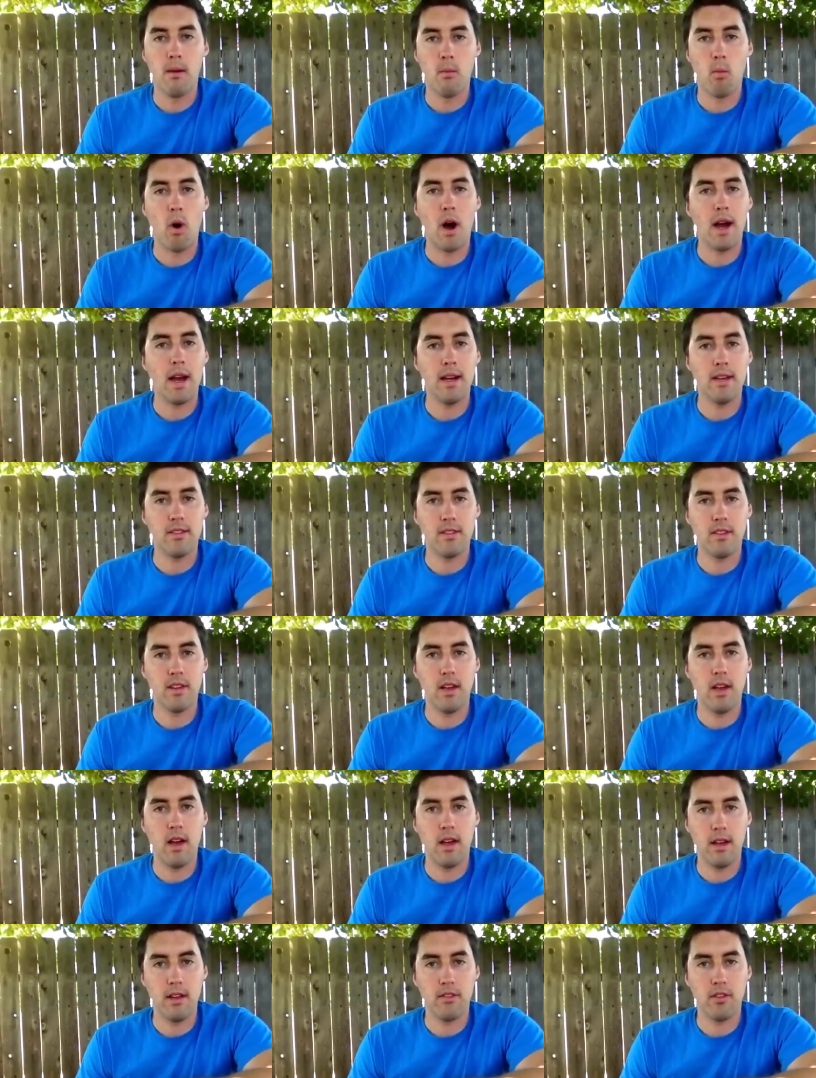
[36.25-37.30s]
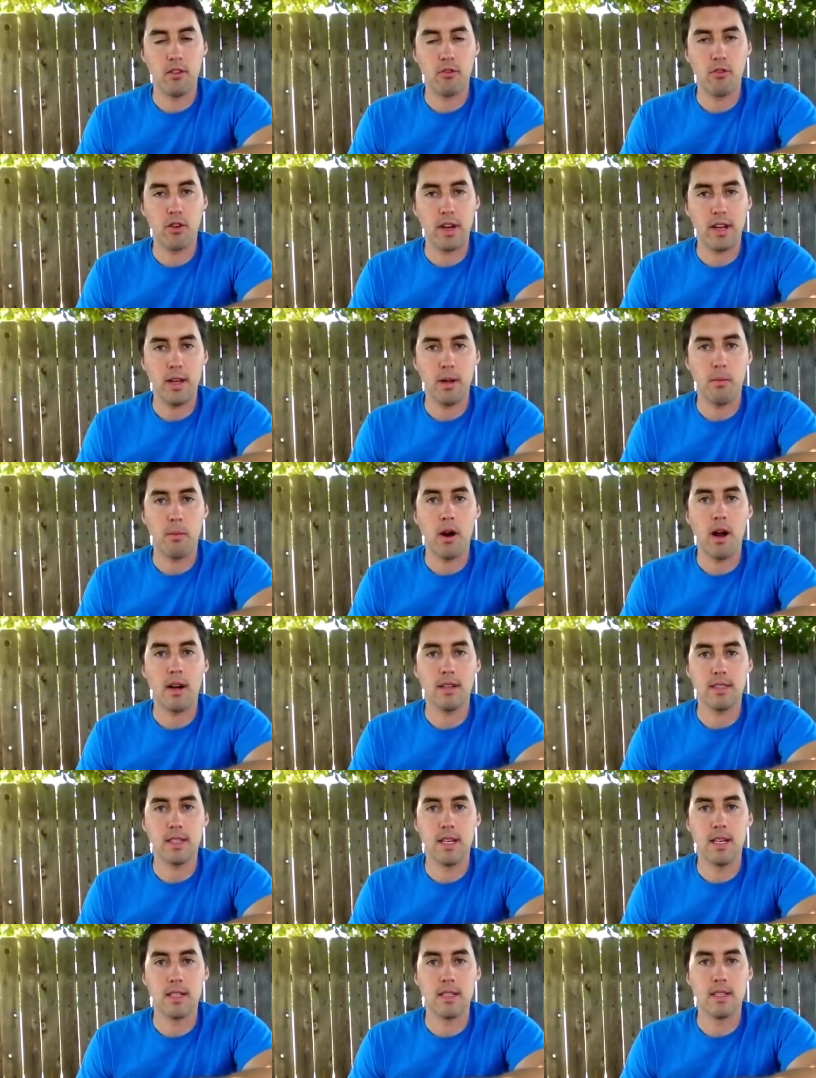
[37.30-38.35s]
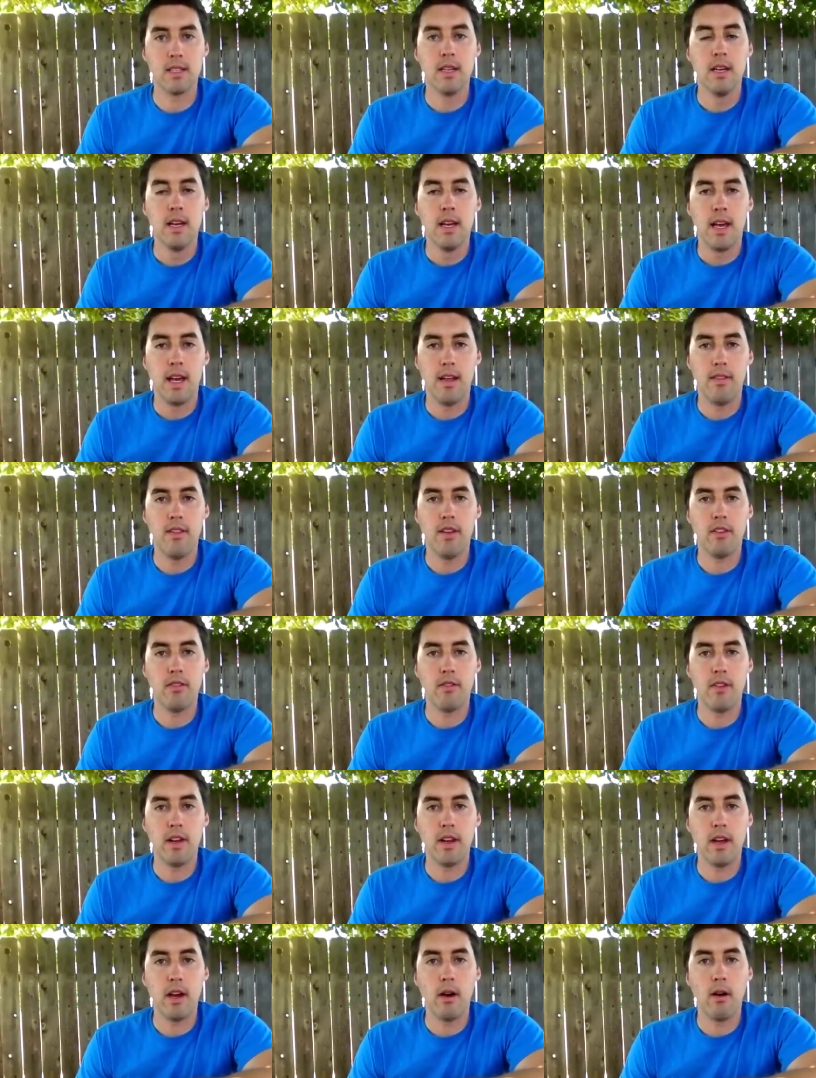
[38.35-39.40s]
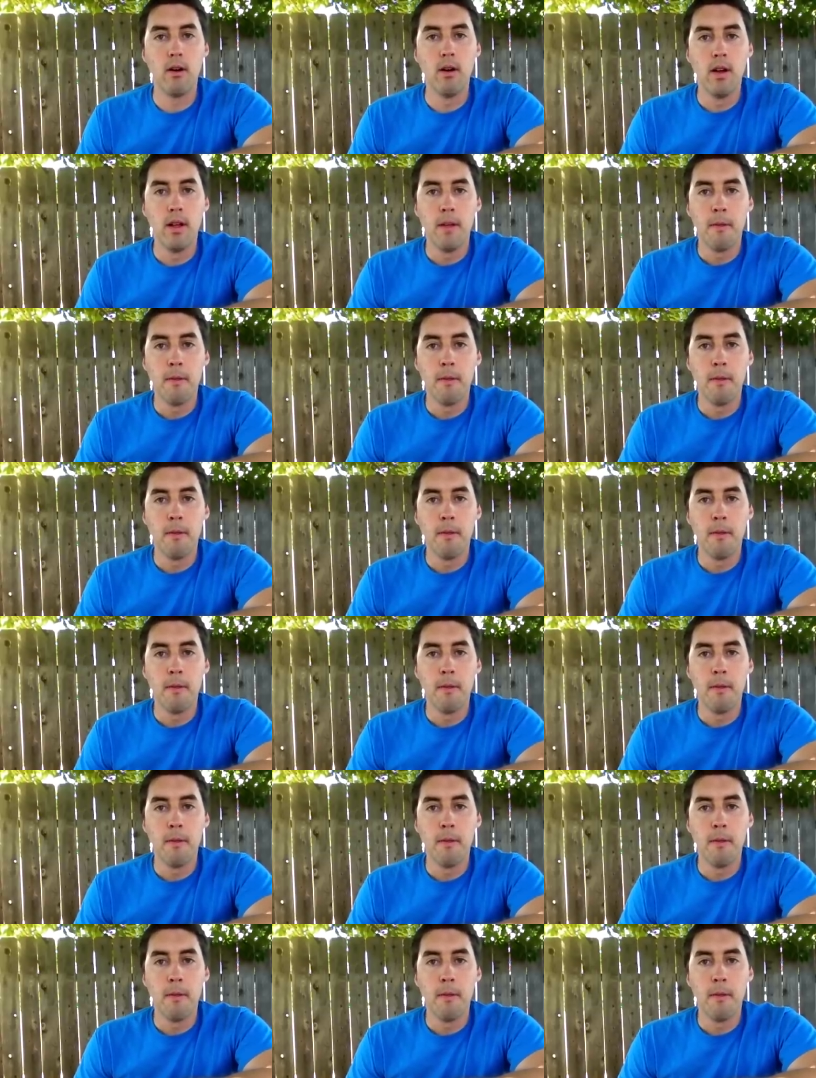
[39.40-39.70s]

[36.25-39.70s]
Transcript: why it's, it's a tricky process in this video.